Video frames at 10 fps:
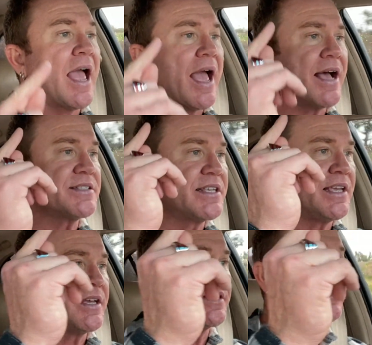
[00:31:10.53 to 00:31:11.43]
as
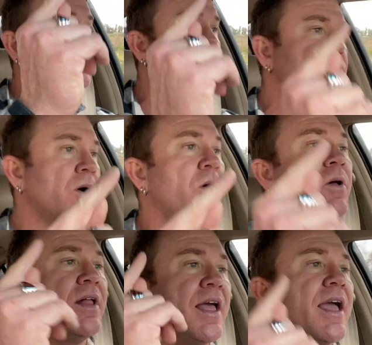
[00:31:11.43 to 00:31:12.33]
he is
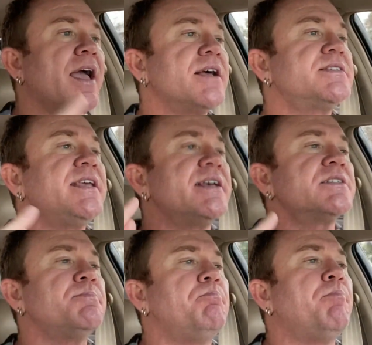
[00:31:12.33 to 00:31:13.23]
soul, as he
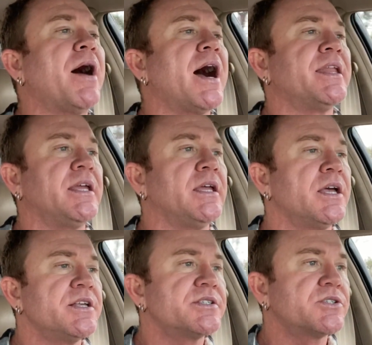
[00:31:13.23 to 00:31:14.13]
is body,
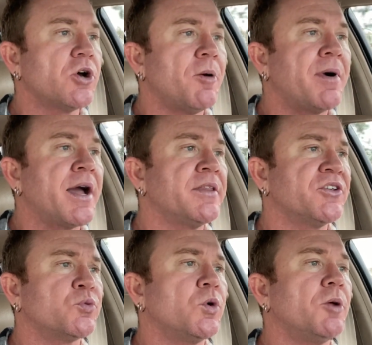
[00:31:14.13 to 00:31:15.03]
so am I in
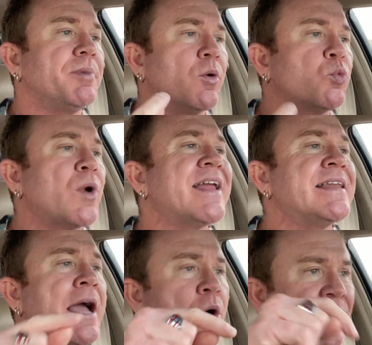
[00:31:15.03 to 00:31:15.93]
this world. But right
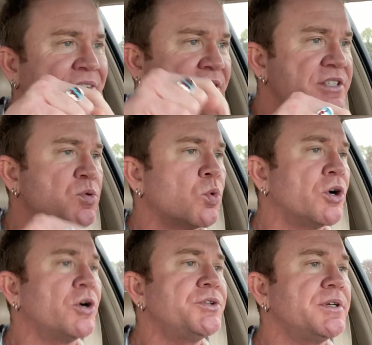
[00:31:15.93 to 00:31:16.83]
now in this
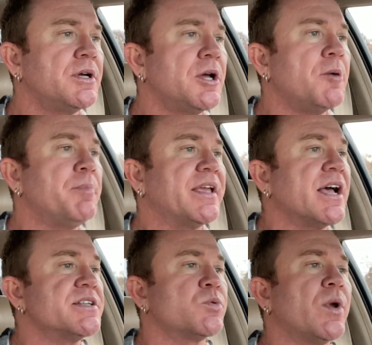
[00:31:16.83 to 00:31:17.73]
world,
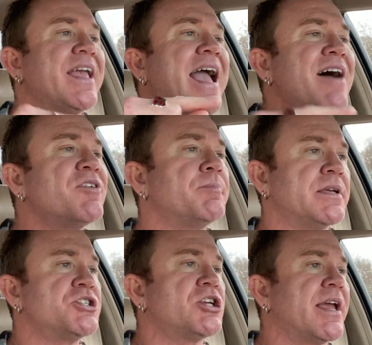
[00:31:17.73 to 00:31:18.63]
because we haven't
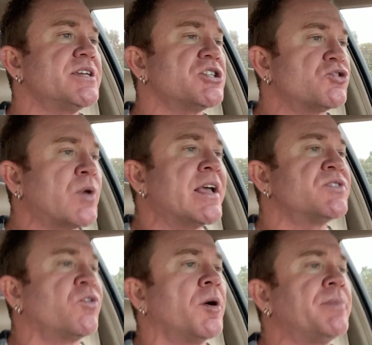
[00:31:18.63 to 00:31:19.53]
been changed and
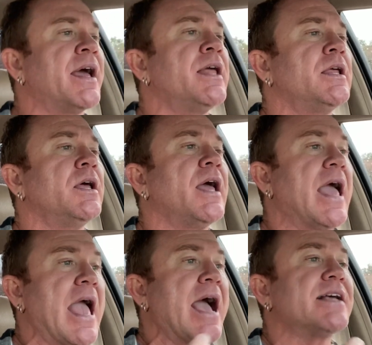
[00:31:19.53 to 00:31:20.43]
transformed yet,
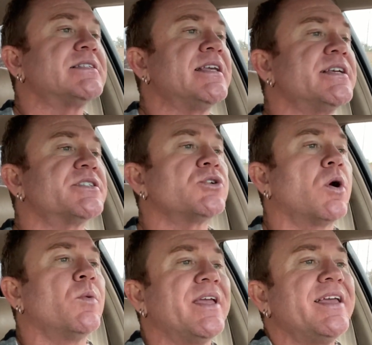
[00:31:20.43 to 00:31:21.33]
as he is, so
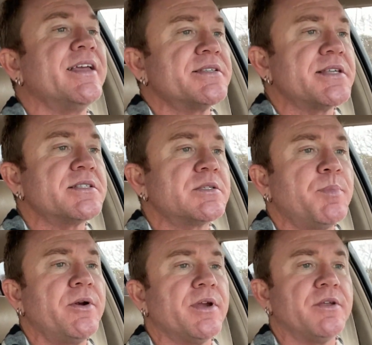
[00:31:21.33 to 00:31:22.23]
are we. It's in
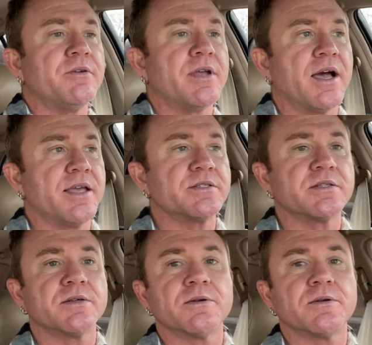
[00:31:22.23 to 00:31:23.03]
spirit, you guys,